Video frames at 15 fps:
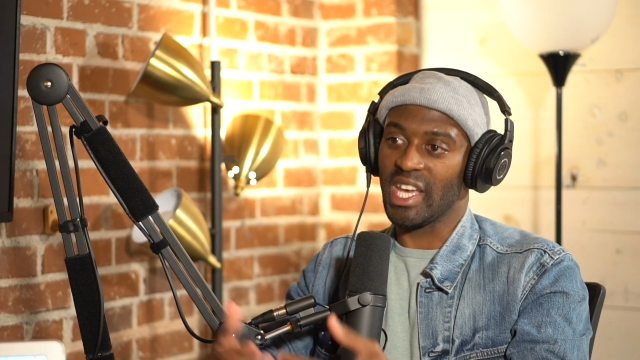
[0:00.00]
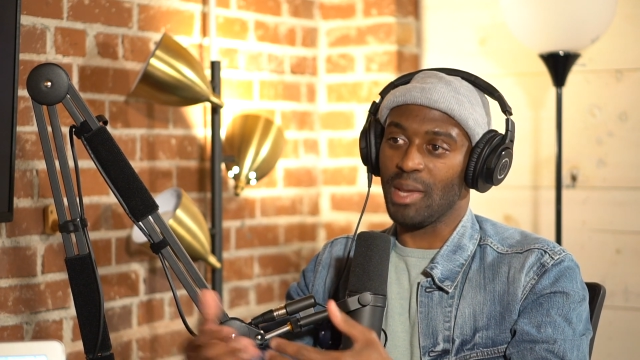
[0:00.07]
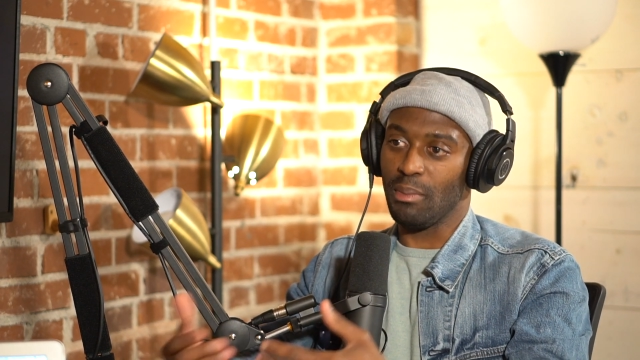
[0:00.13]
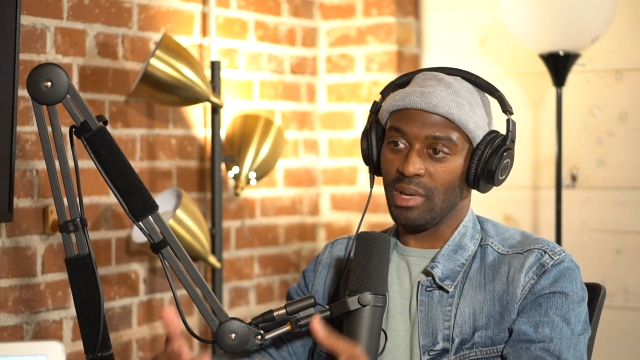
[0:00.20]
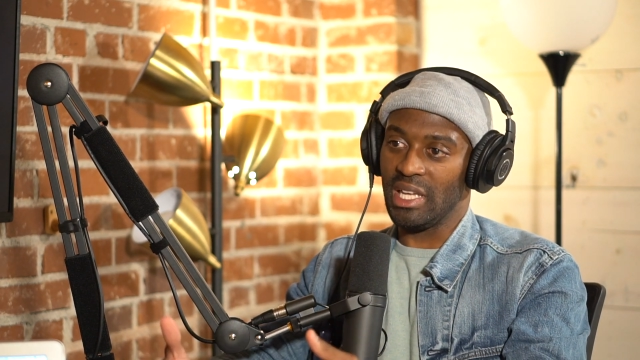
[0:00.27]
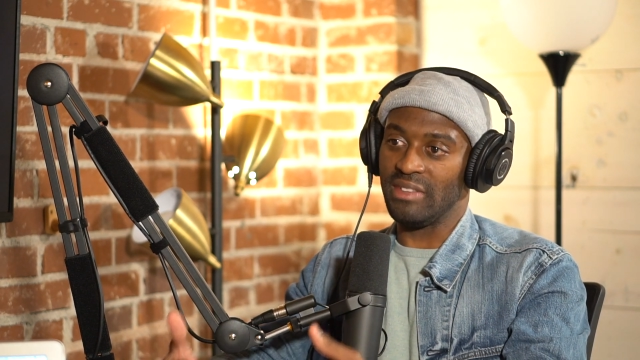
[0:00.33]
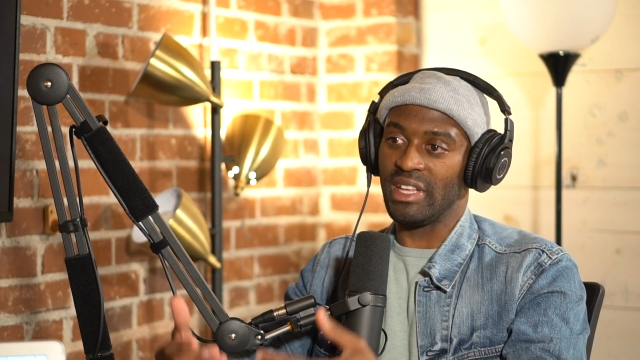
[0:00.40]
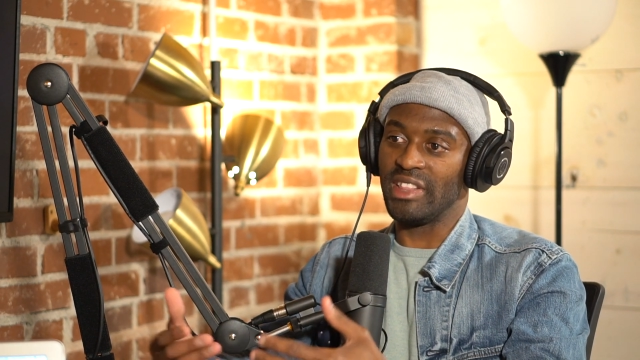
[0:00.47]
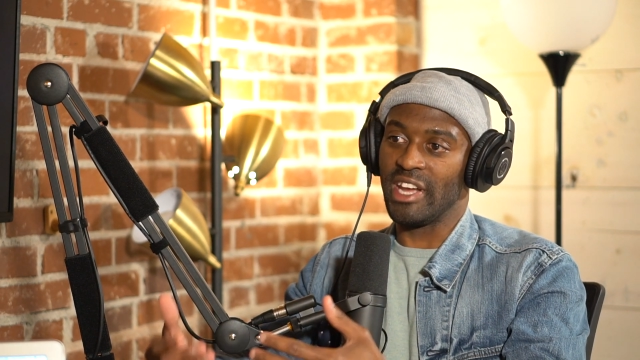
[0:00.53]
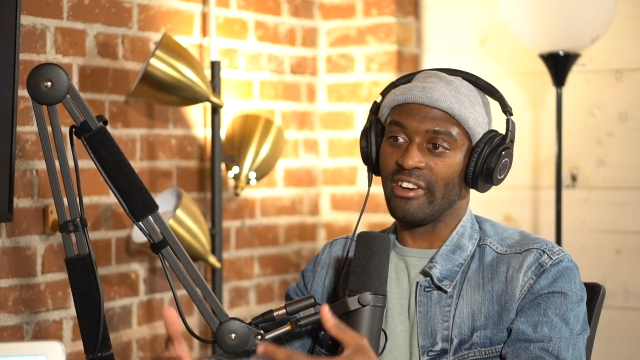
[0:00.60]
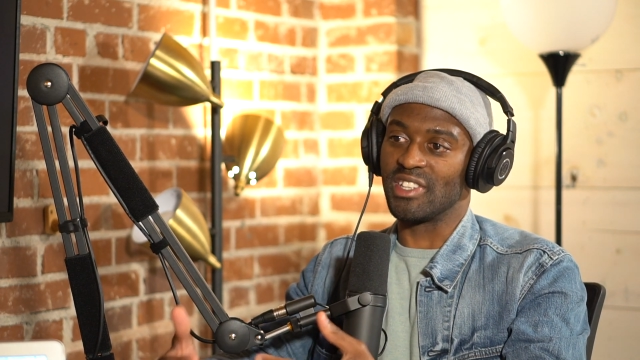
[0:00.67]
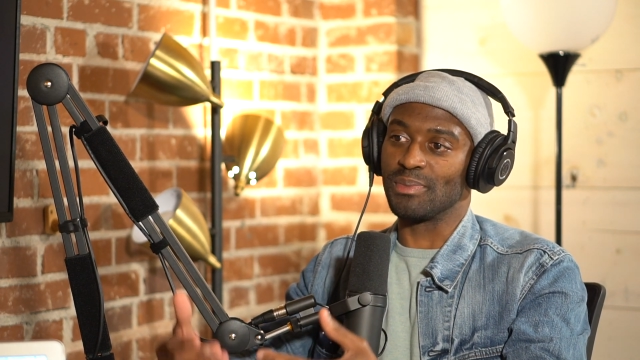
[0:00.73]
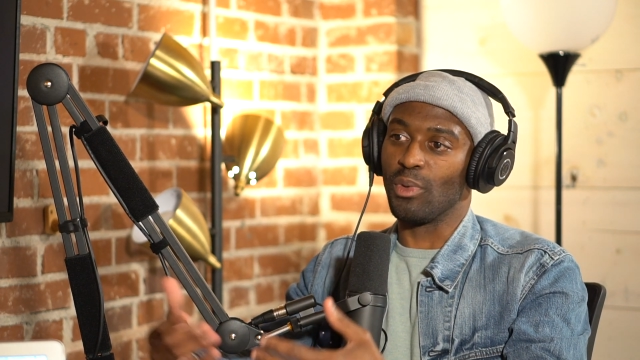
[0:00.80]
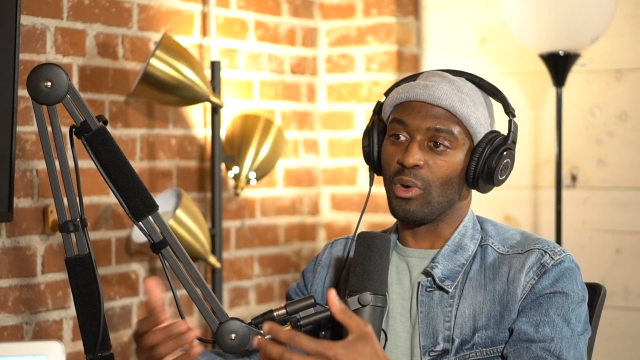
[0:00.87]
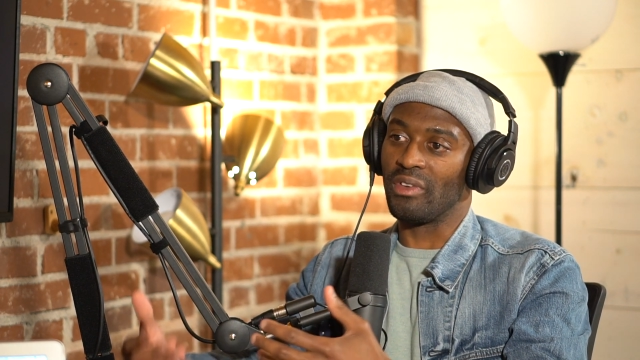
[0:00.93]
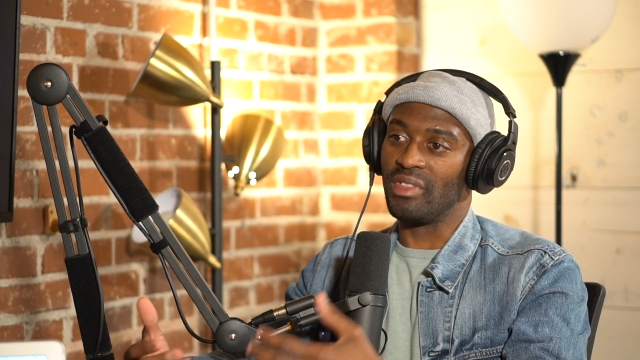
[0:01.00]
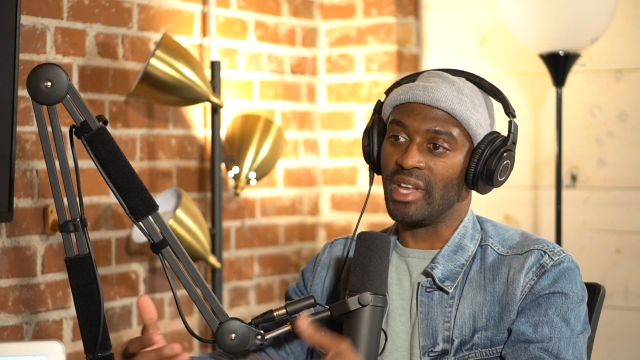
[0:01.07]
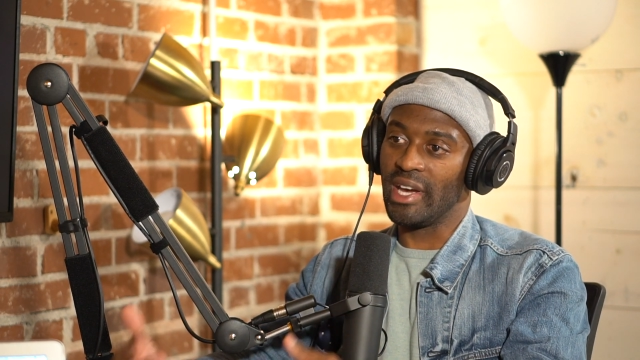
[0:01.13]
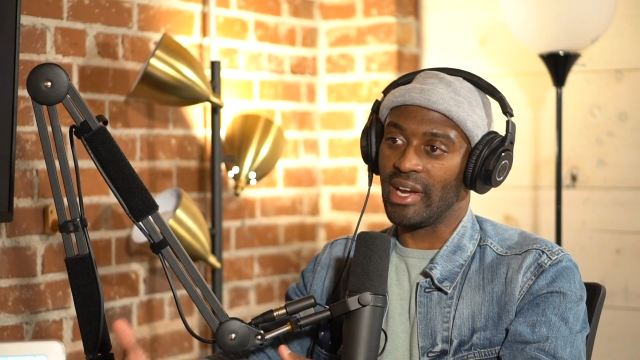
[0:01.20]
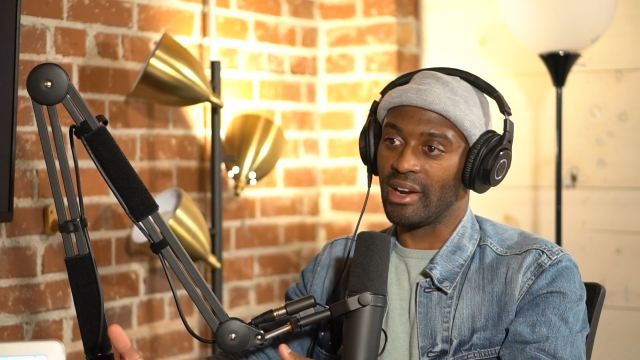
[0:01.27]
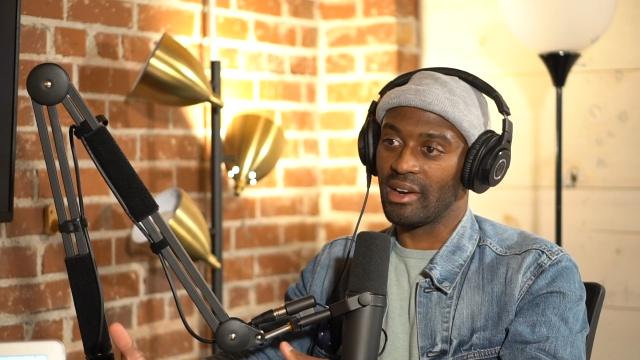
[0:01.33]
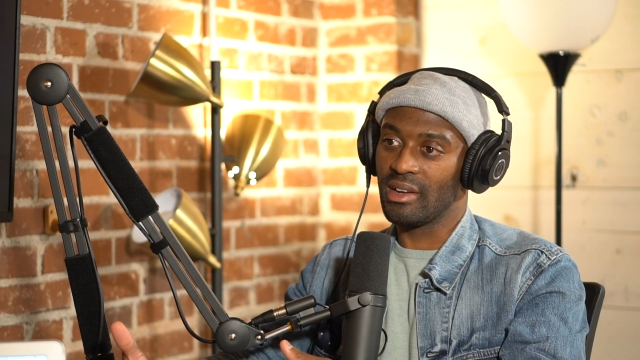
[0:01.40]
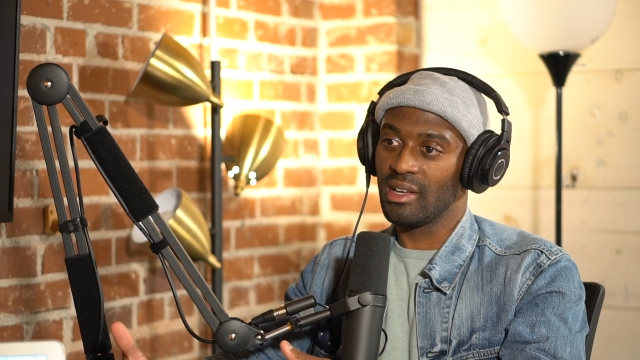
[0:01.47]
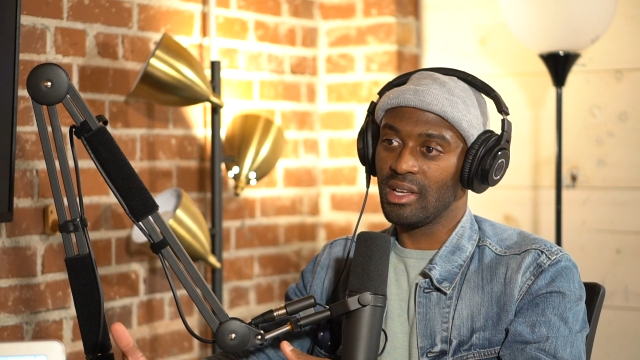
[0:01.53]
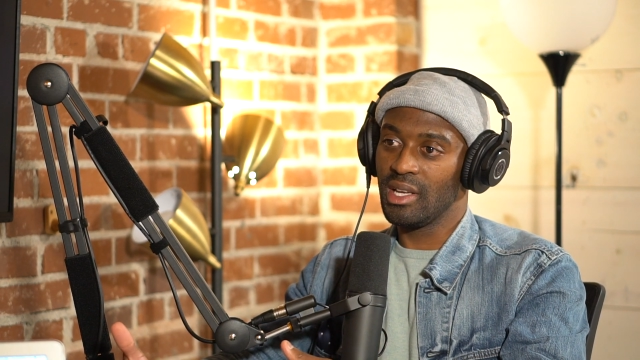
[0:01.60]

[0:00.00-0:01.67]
can believe that there is more there.